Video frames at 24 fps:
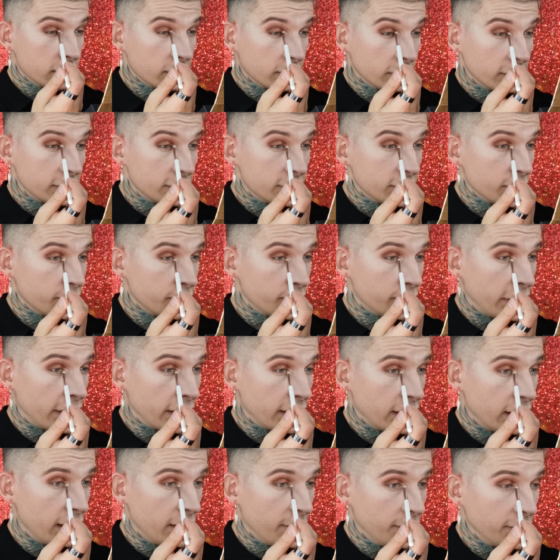So it should
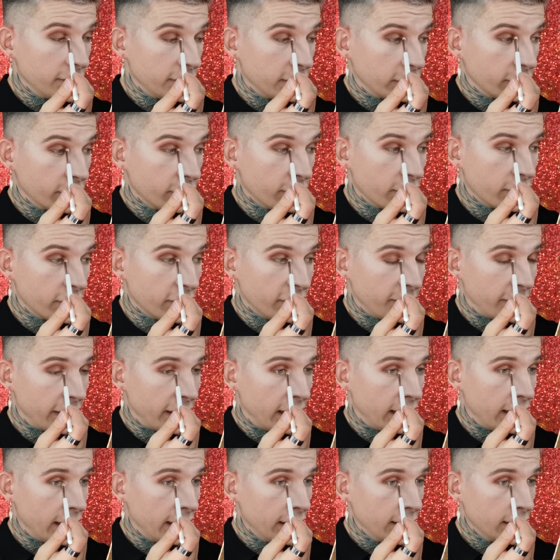brighten up the corner of
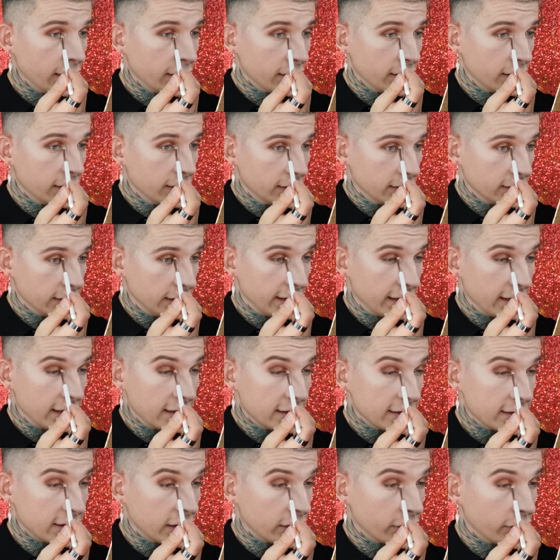my eye, the
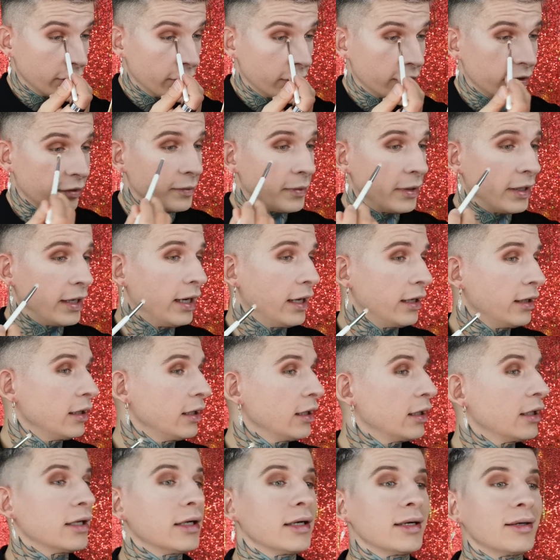inside corner of my eye,
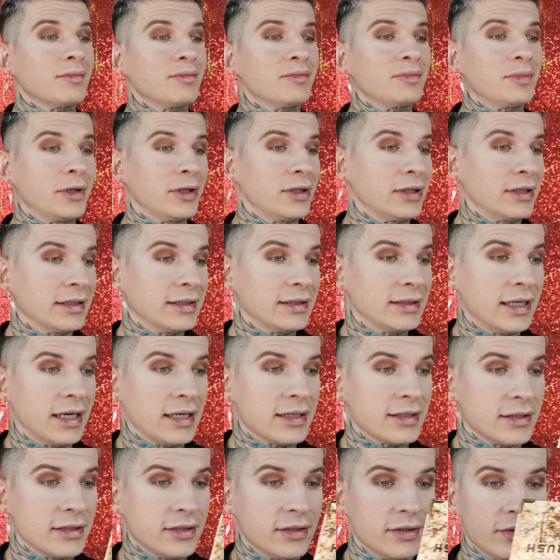but it
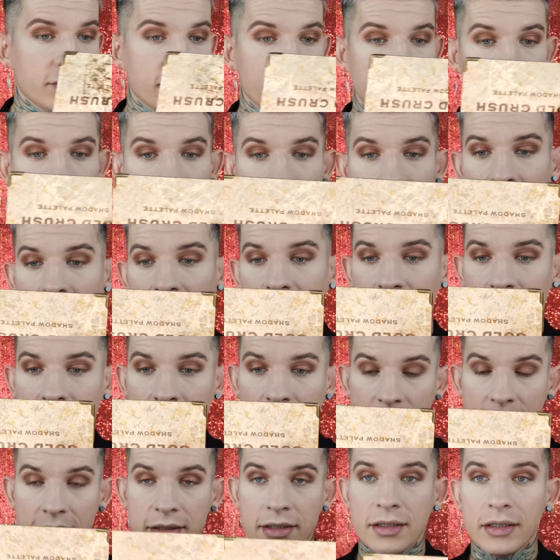doesn't do the thing.
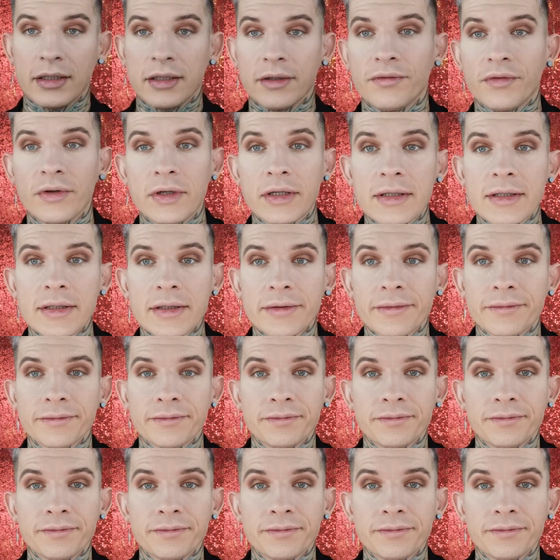Can you see the difference?